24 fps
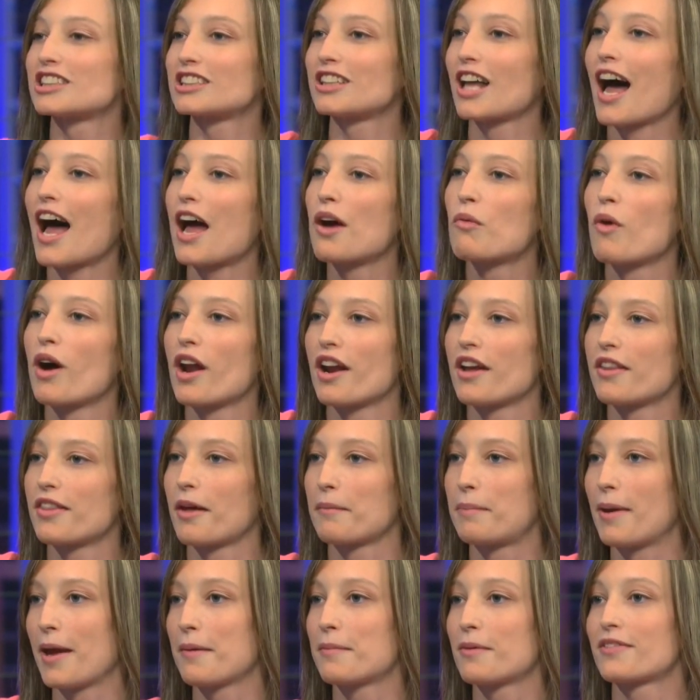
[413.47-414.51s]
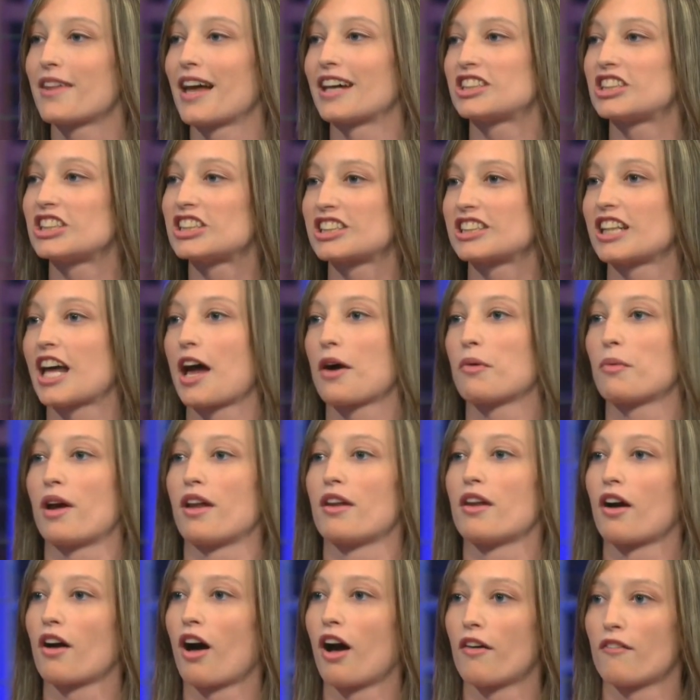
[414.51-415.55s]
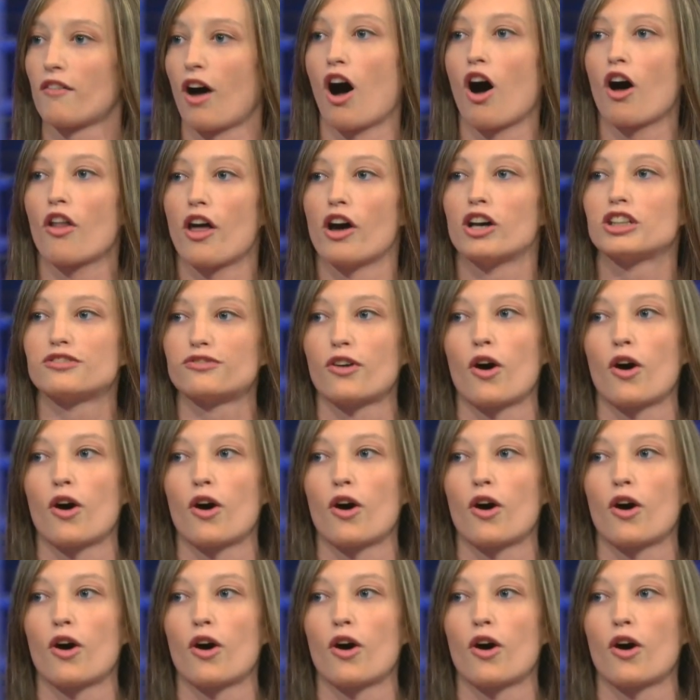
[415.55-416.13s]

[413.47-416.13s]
he looks like one of the people that she slept with of all